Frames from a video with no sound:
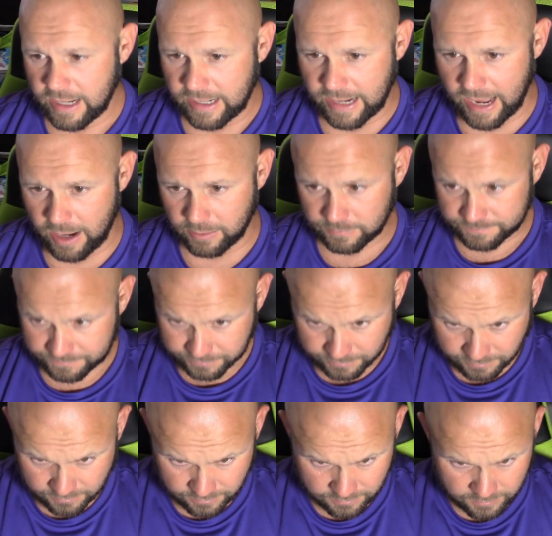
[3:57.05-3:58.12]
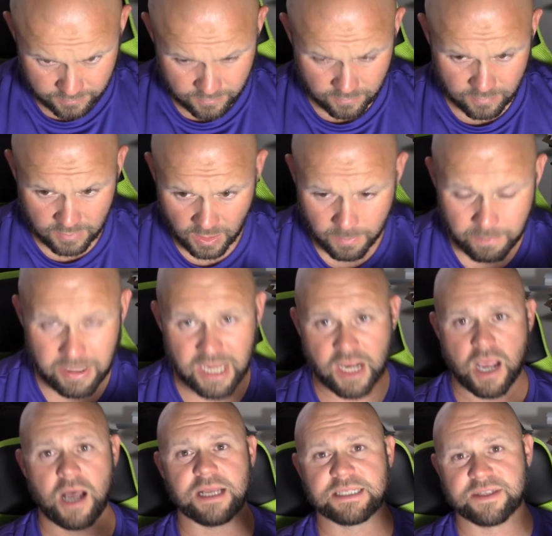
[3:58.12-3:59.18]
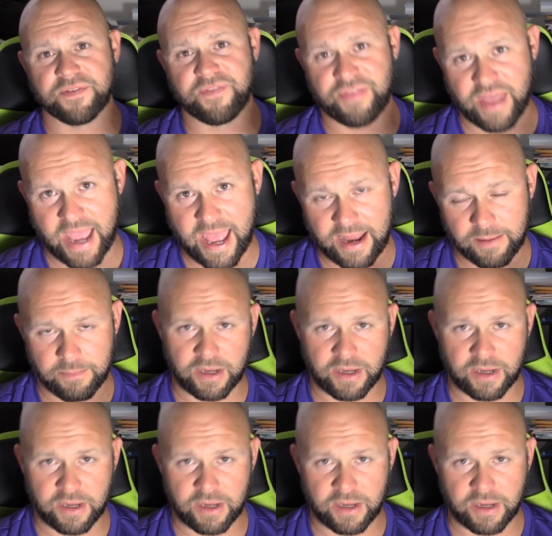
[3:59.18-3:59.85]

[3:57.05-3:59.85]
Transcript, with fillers: Now, because of that,